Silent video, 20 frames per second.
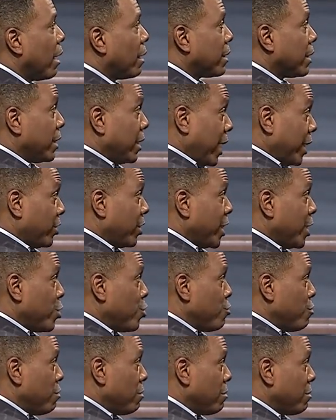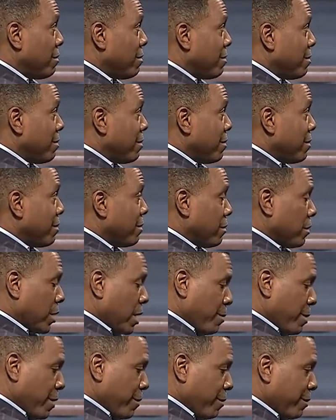Did they send you?
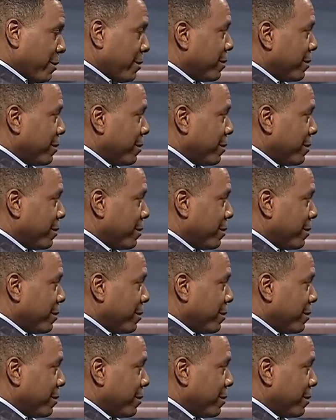Come on.